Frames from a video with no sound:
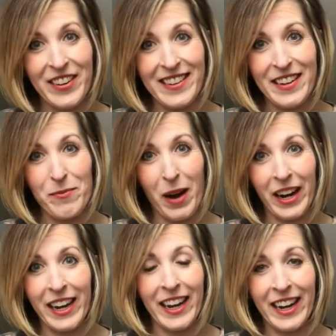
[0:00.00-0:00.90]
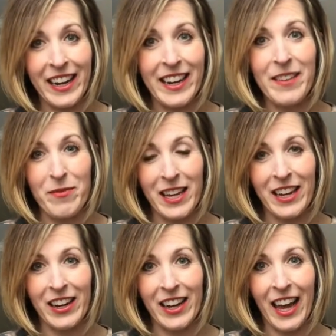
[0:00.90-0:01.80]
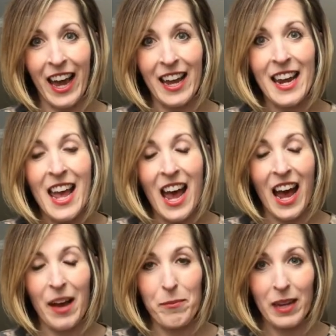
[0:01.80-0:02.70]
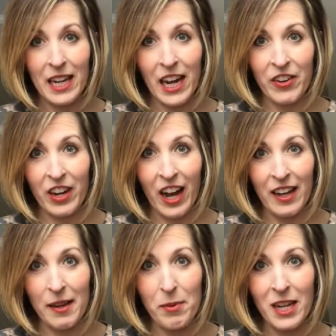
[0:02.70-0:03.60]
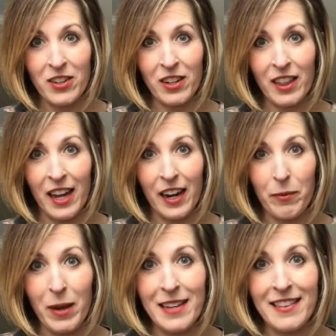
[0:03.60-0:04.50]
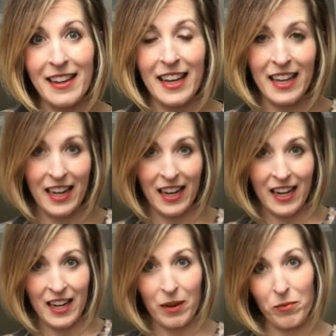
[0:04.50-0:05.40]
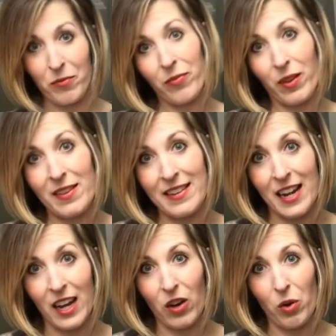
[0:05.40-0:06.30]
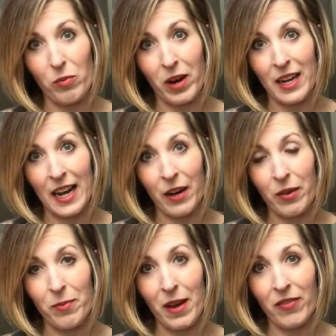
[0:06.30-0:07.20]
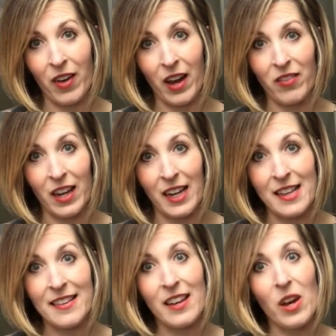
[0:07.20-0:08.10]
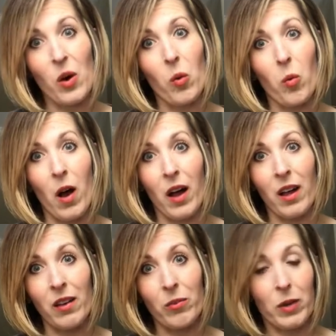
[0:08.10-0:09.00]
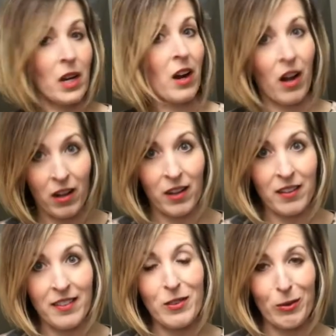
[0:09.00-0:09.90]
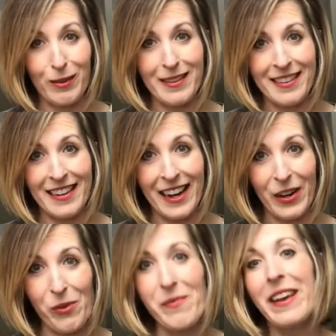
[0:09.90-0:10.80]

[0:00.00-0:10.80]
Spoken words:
Kristen Martin here again, pediatric occupational therapist, and I'm staying home right now with my 5 kids while we are all told to stay home.